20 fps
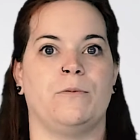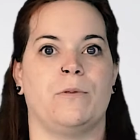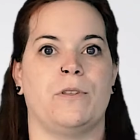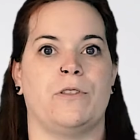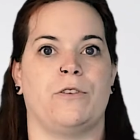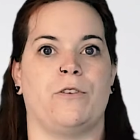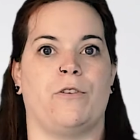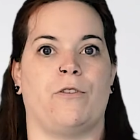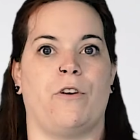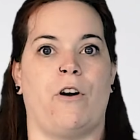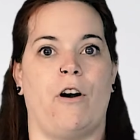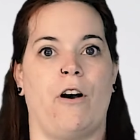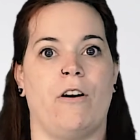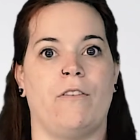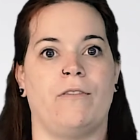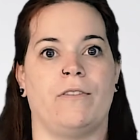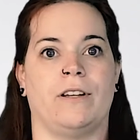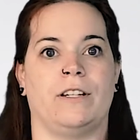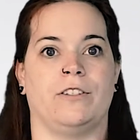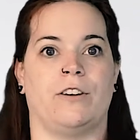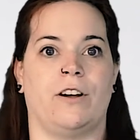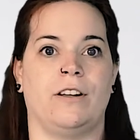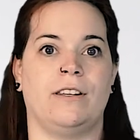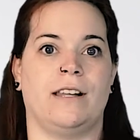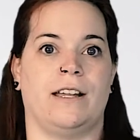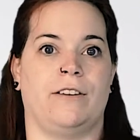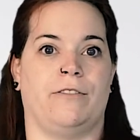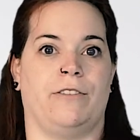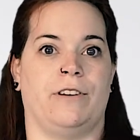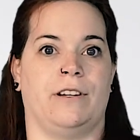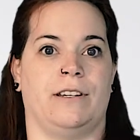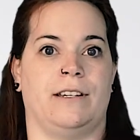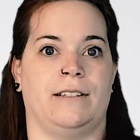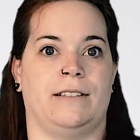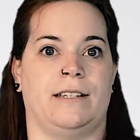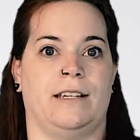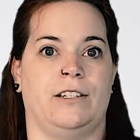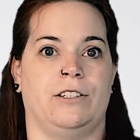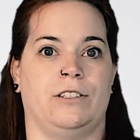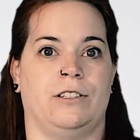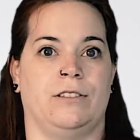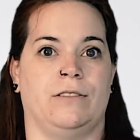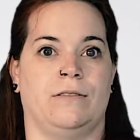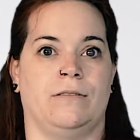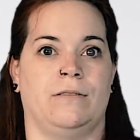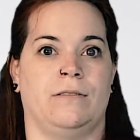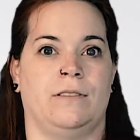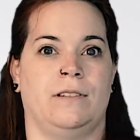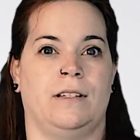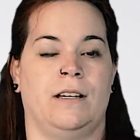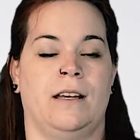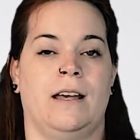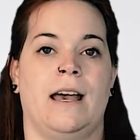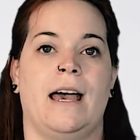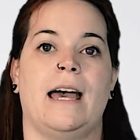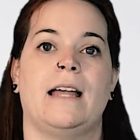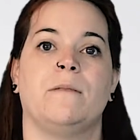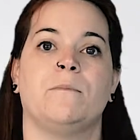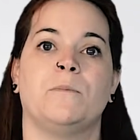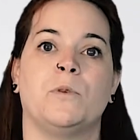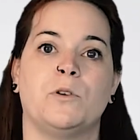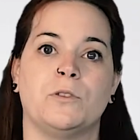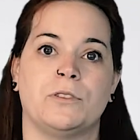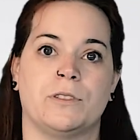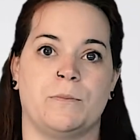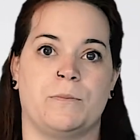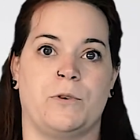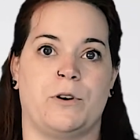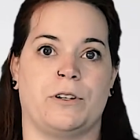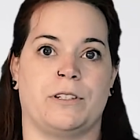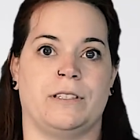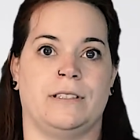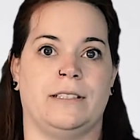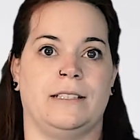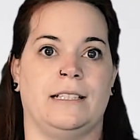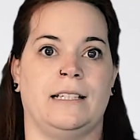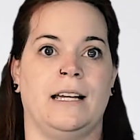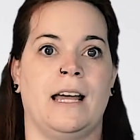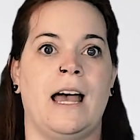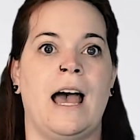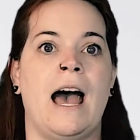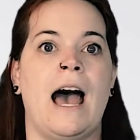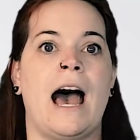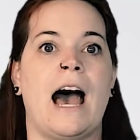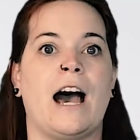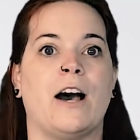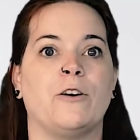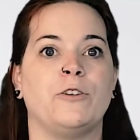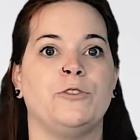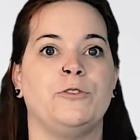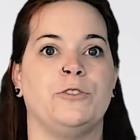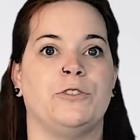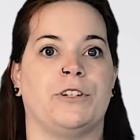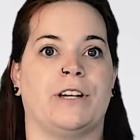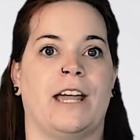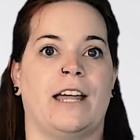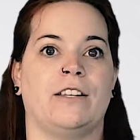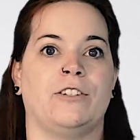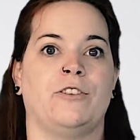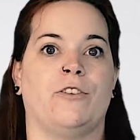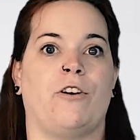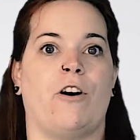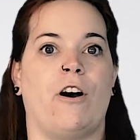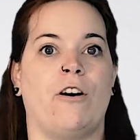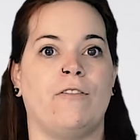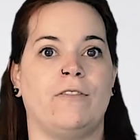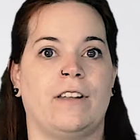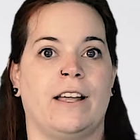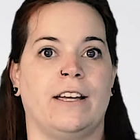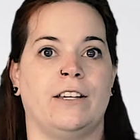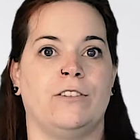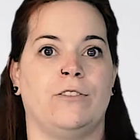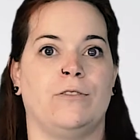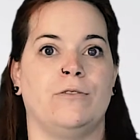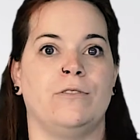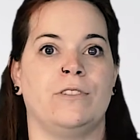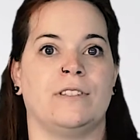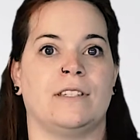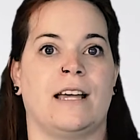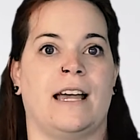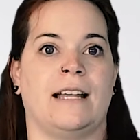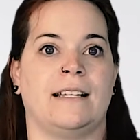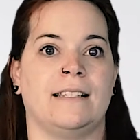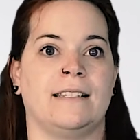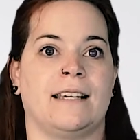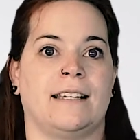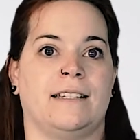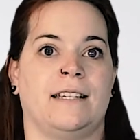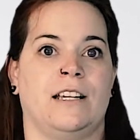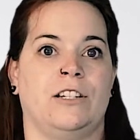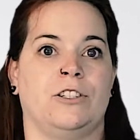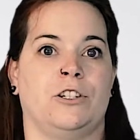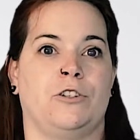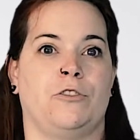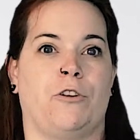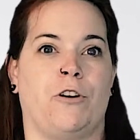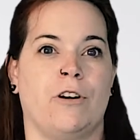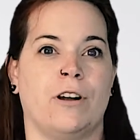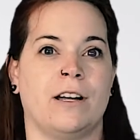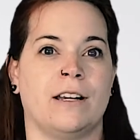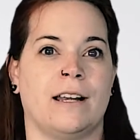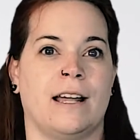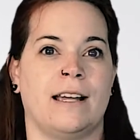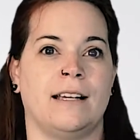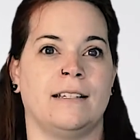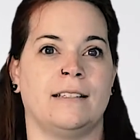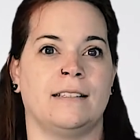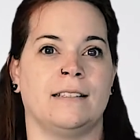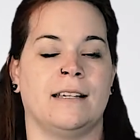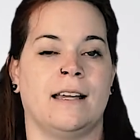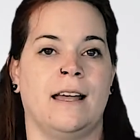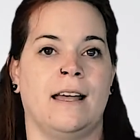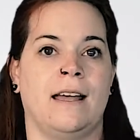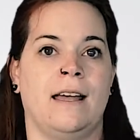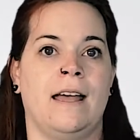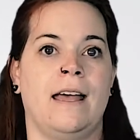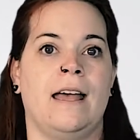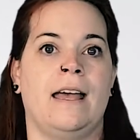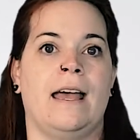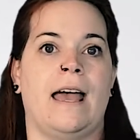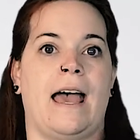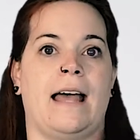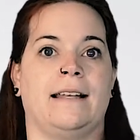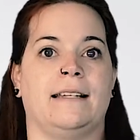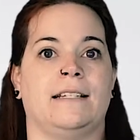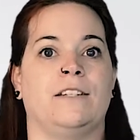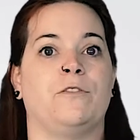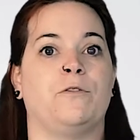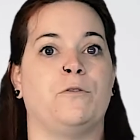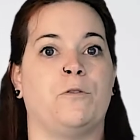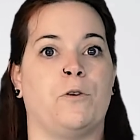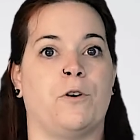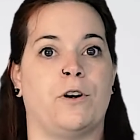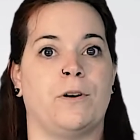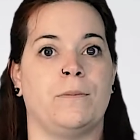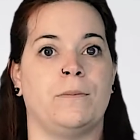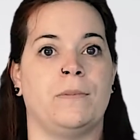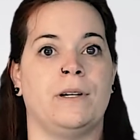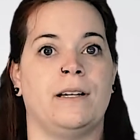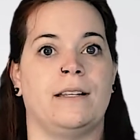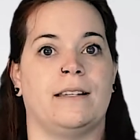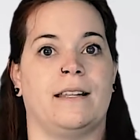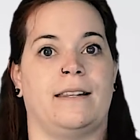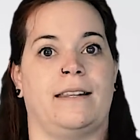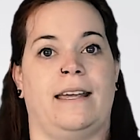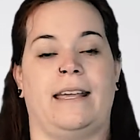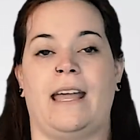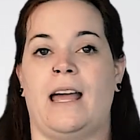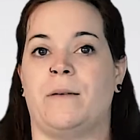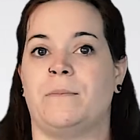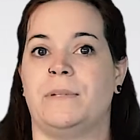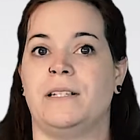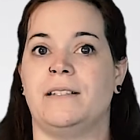with your off and online organization? And most importantly, how do you get your offline notes and citation organized and in a form that they can be